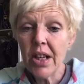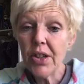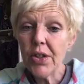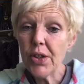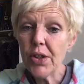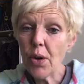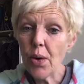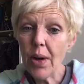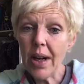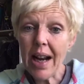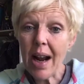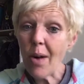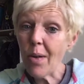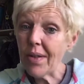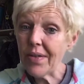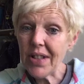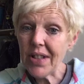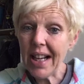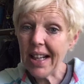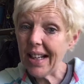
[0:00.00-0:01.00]
So an hour
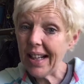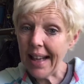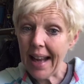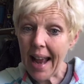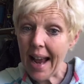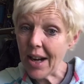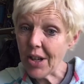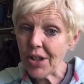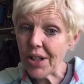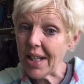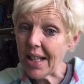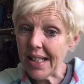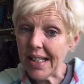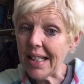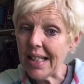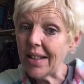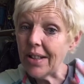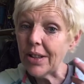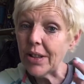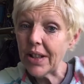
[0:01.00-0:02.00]
of die cutting actually
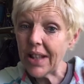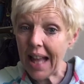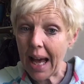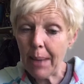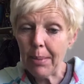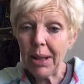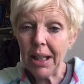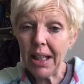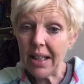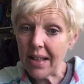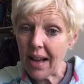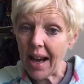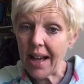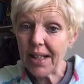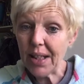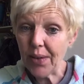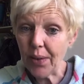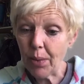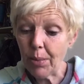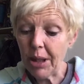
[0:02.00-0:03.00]
doesn't yield that many
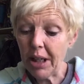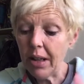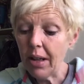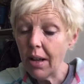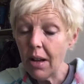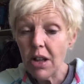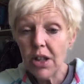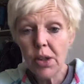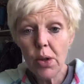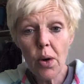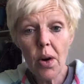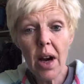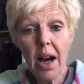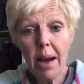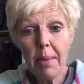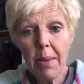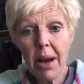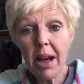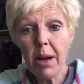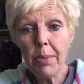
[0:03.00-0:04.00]
dies for me. So
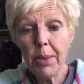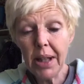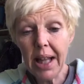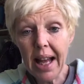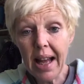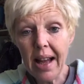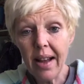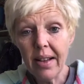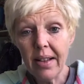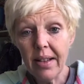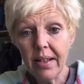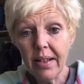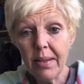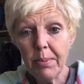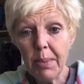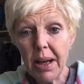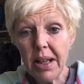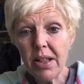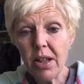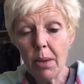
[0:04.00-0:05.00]
I make a plan
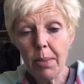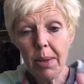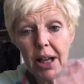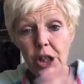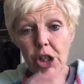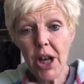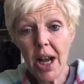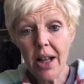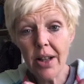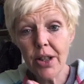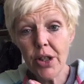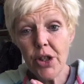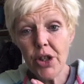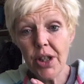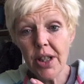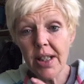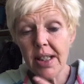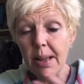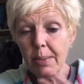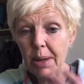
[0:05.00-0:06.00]
based on my
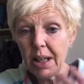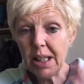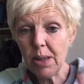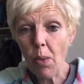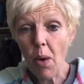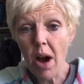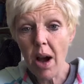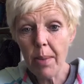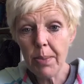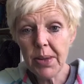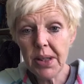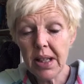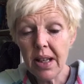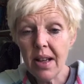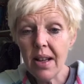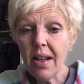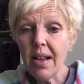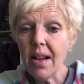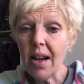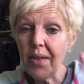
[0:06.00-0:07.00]
challenges and my swaps.
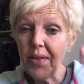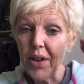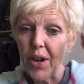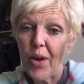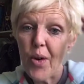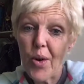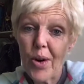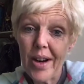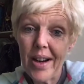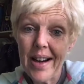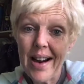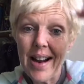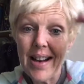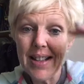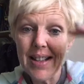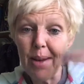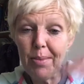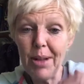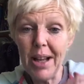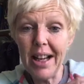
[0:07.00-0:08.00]
I'm very
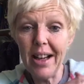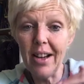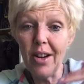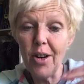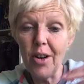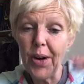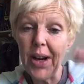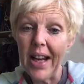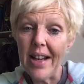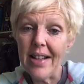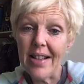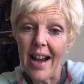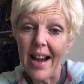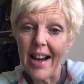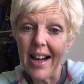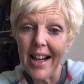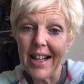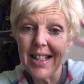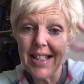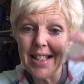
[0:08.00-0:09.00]
organized. I'm like, okay, die
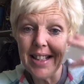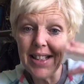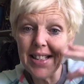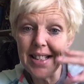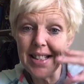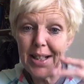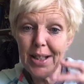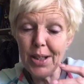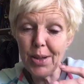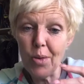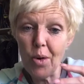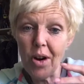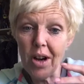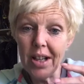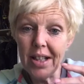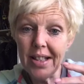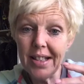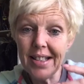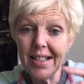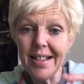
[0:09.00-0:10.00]
cut 16
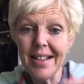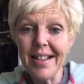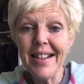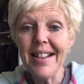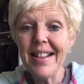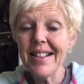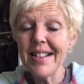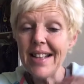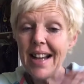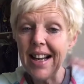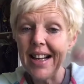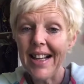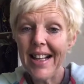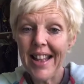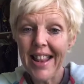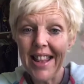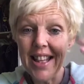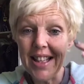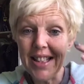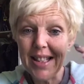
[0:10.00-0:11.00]
swans. Die
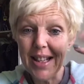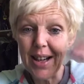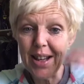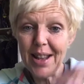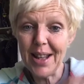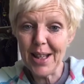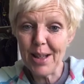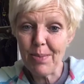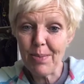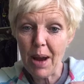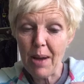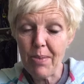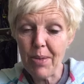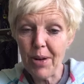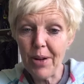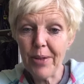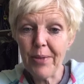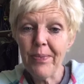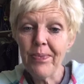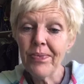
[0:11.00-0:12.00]
cut this out of this
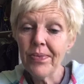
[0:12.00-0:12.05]
paper.